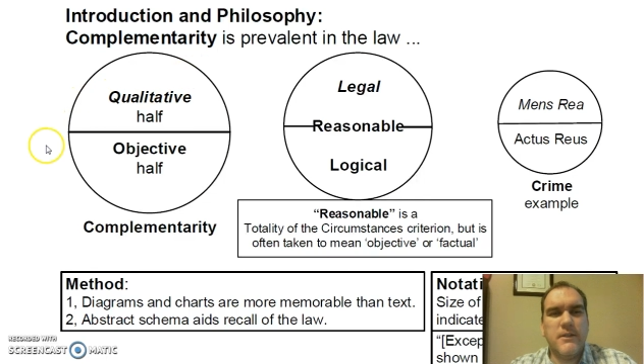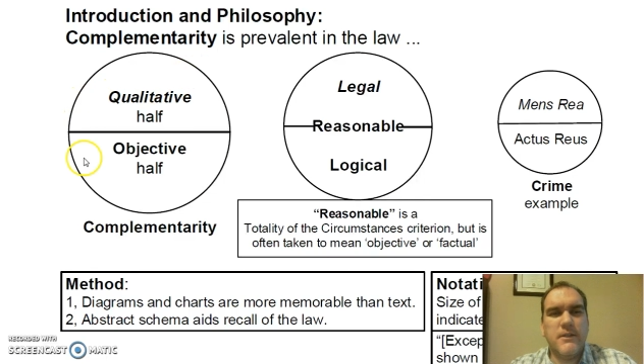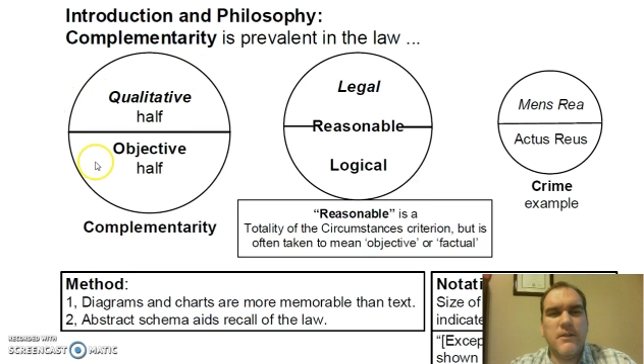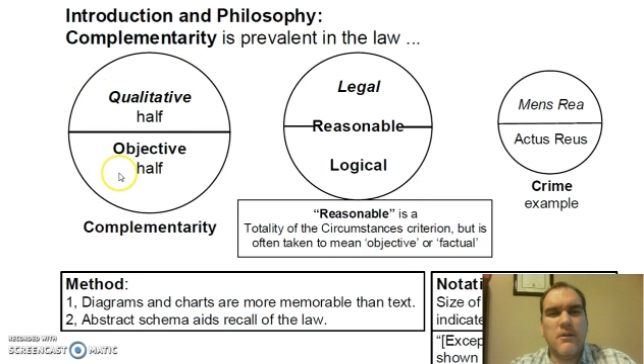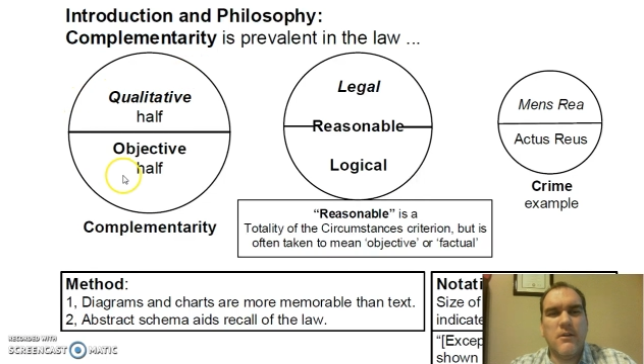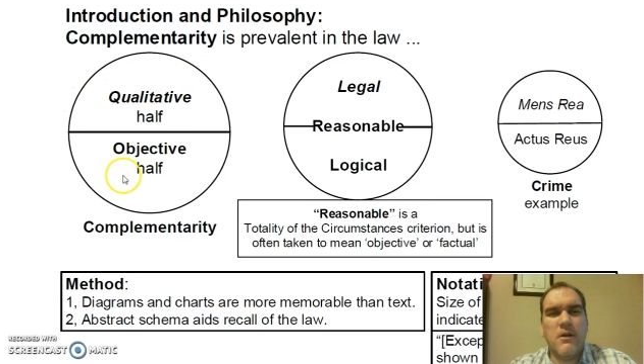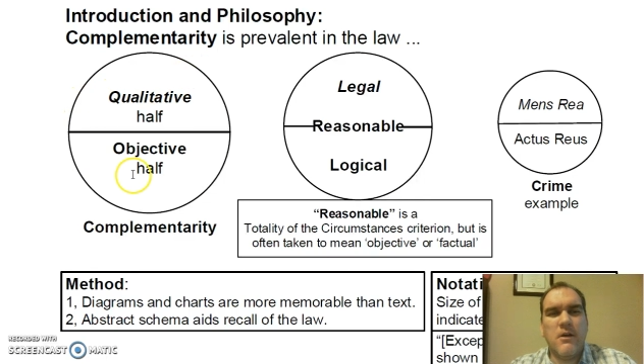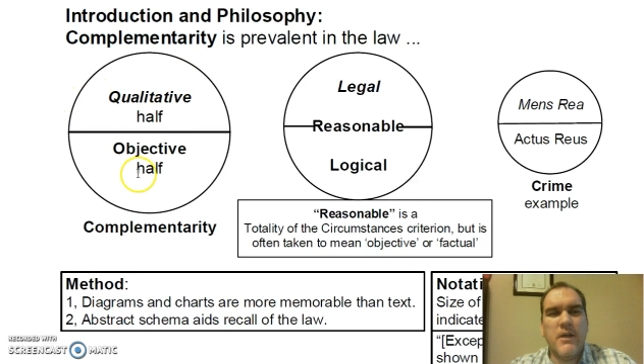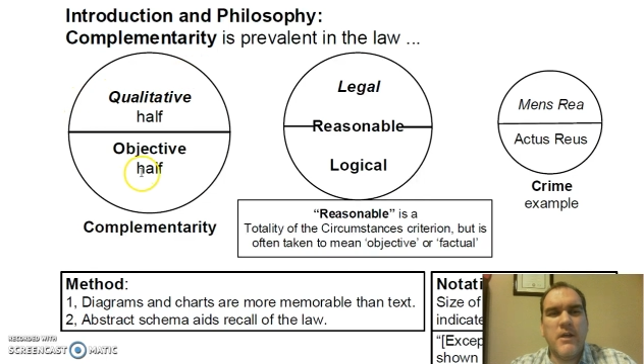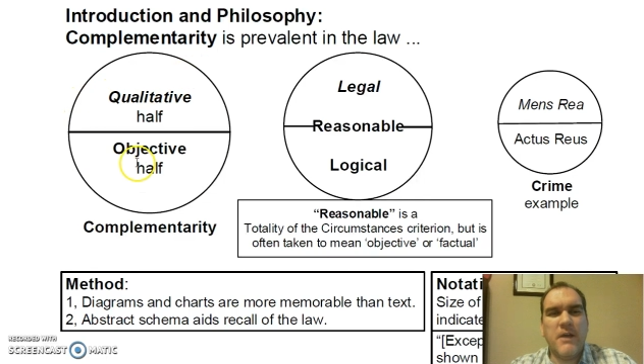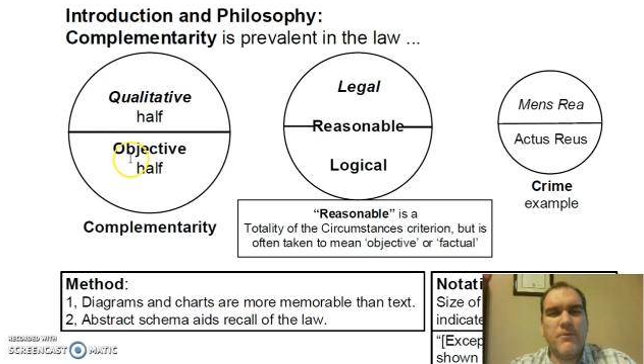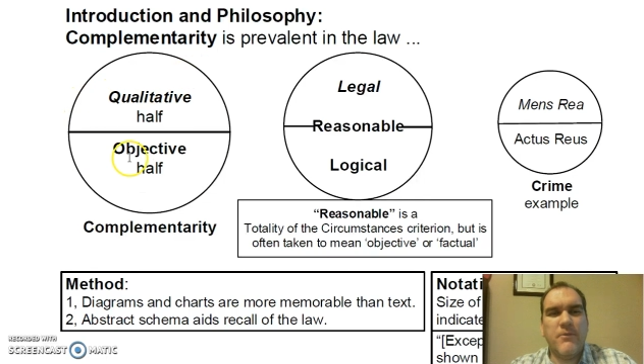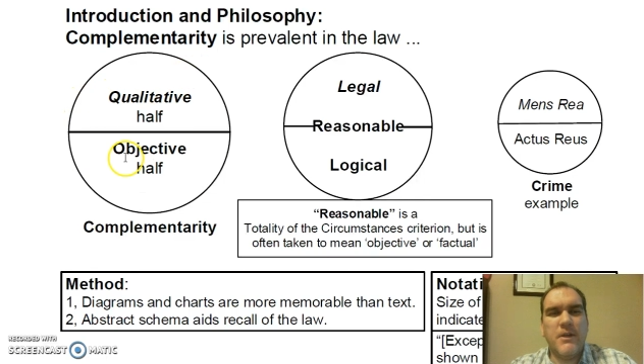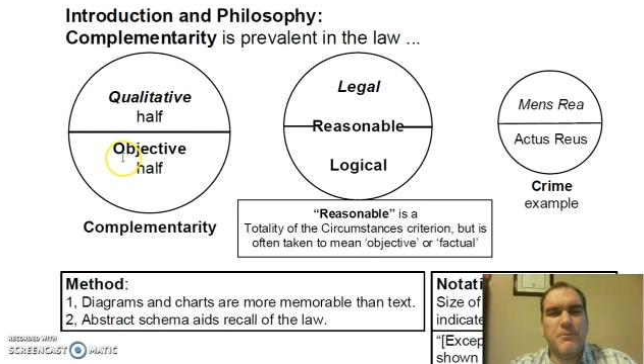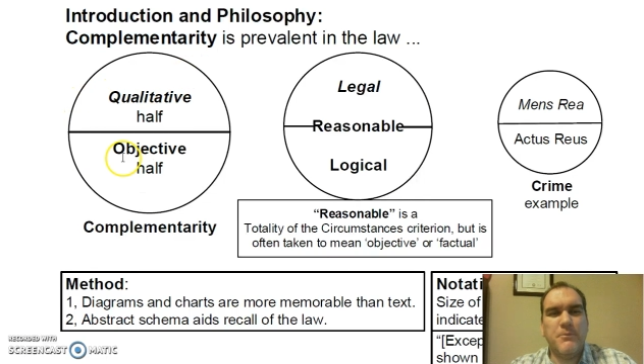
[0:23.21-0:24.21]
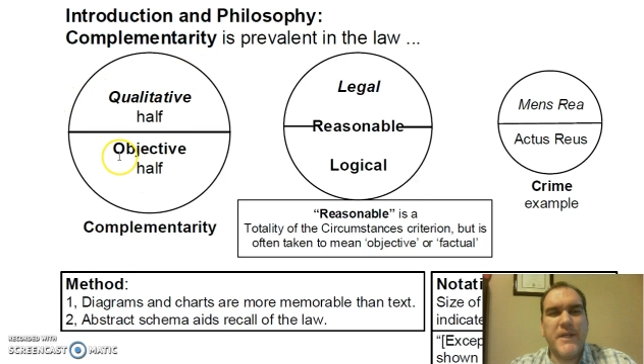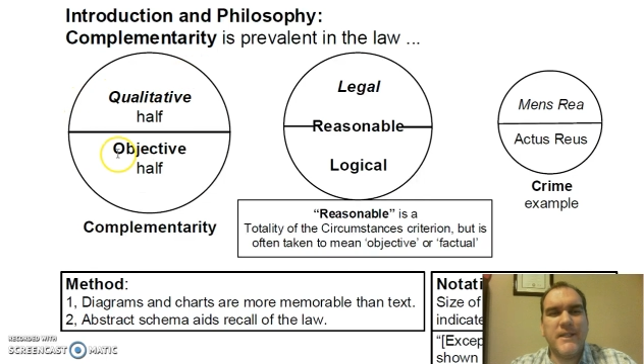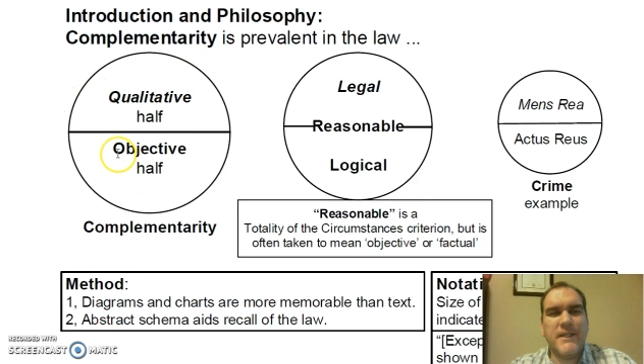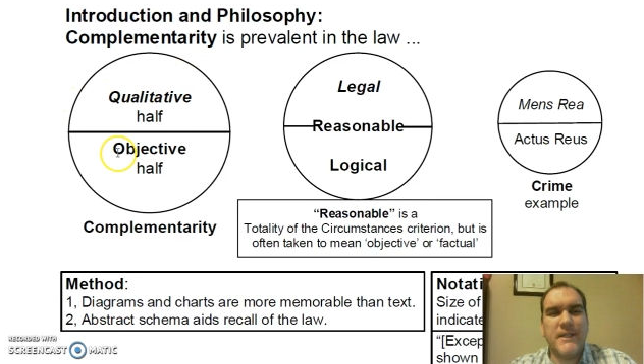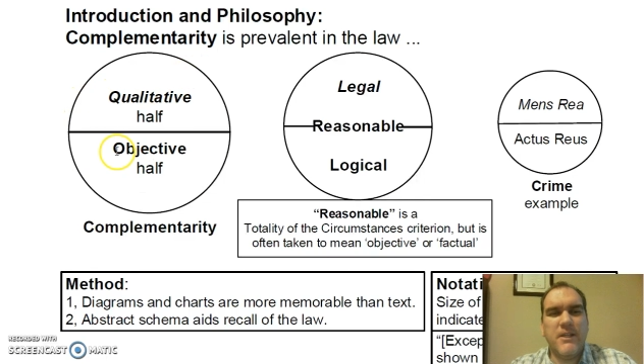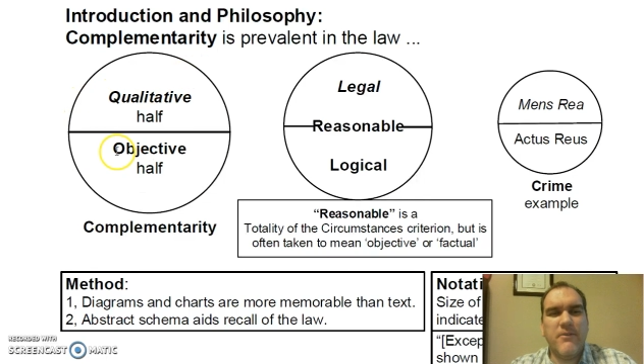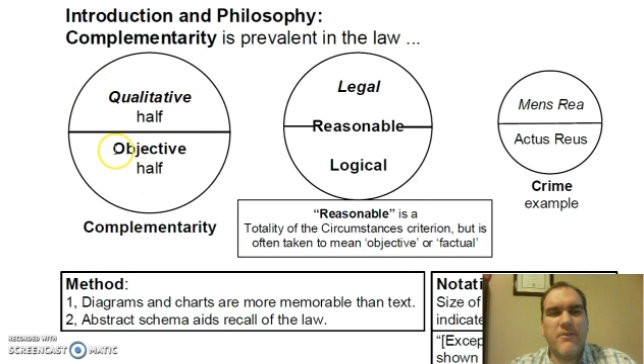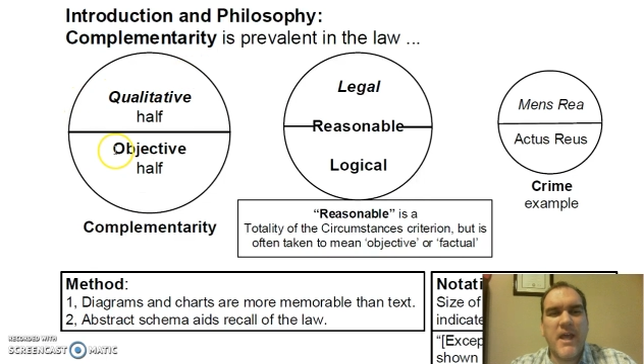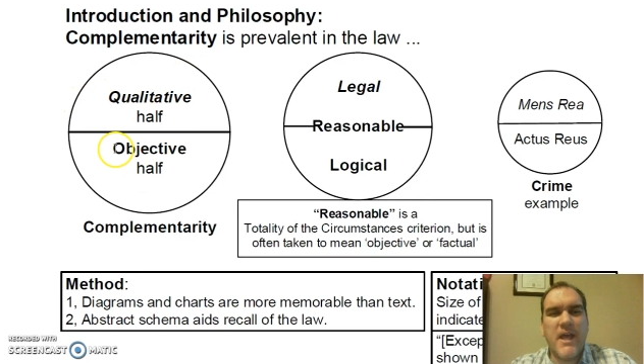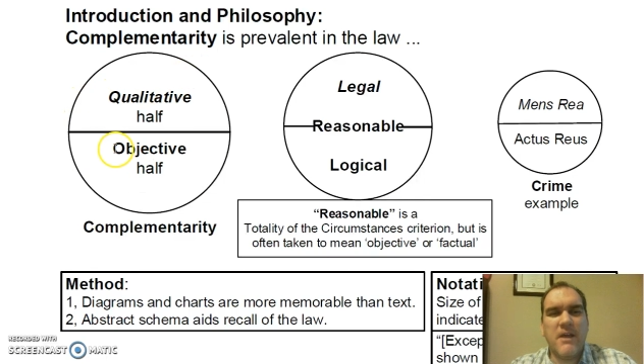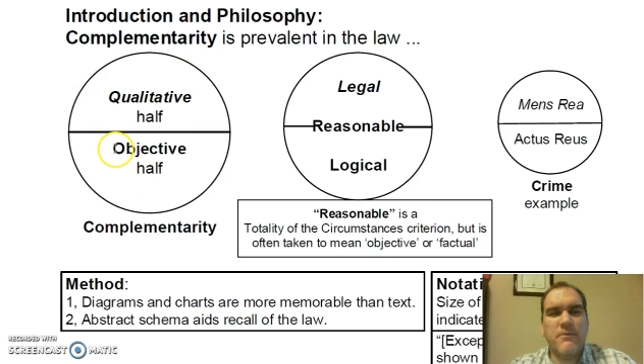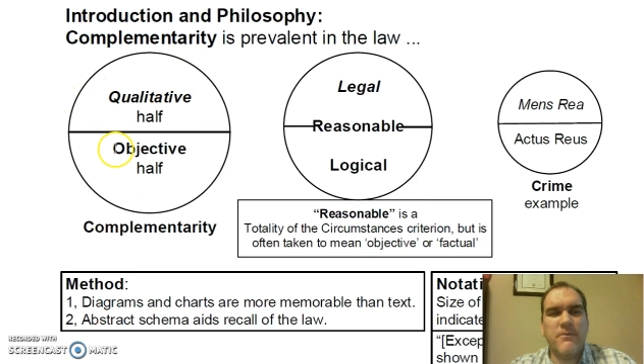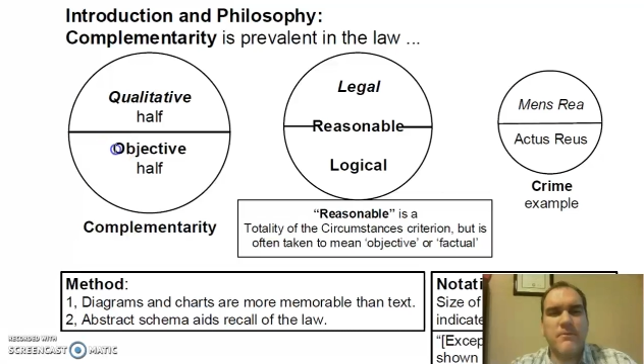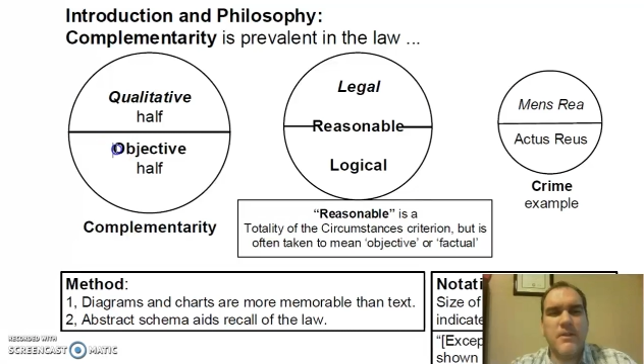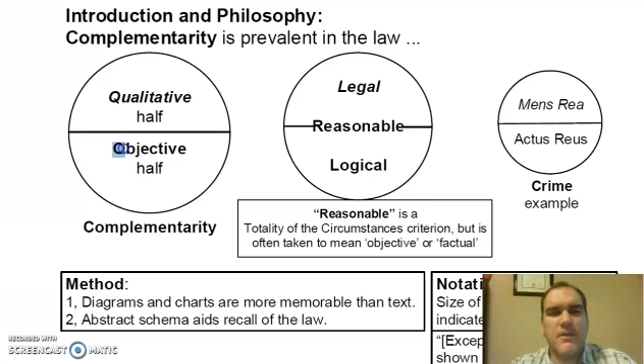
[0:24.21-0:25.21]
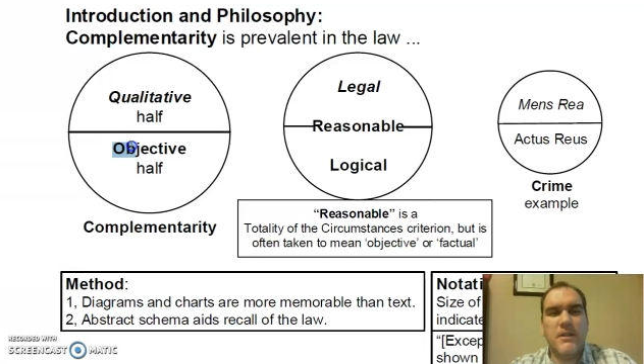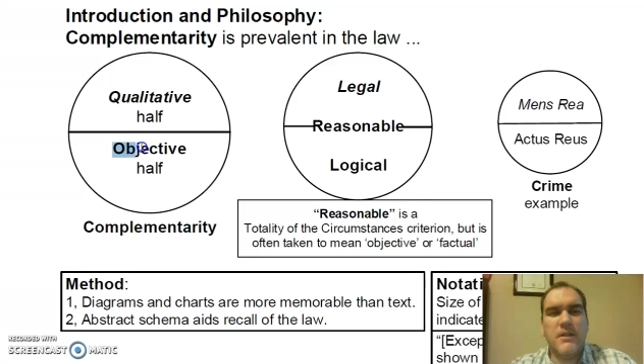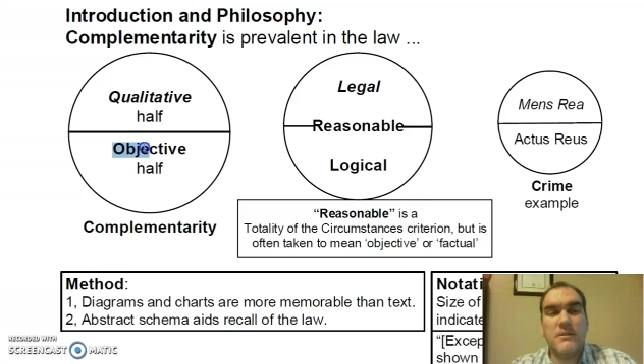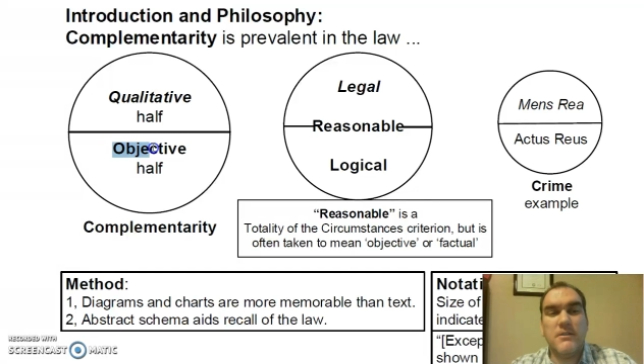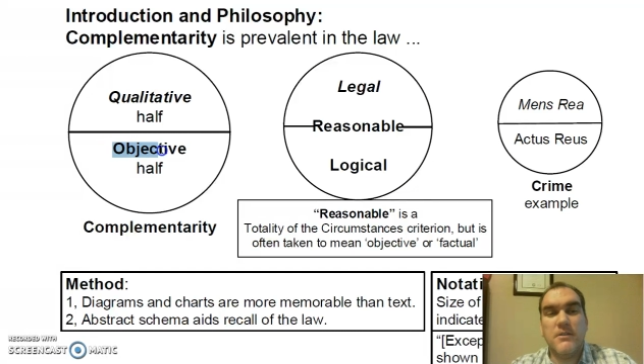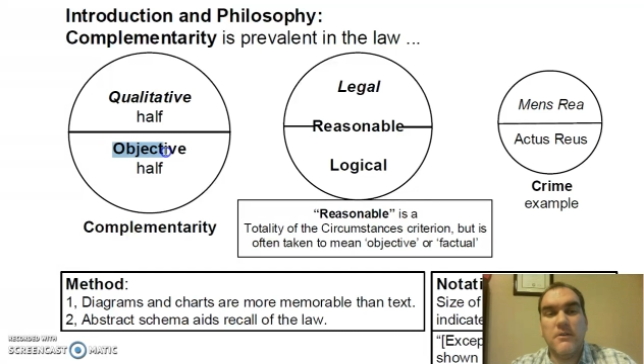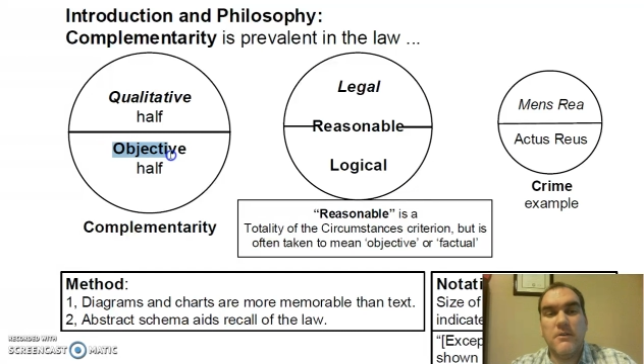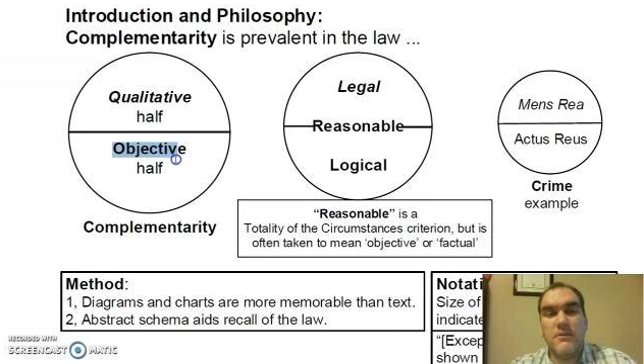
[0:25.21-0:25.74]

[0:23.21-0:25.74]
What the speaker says: in the law have an objective half, that is,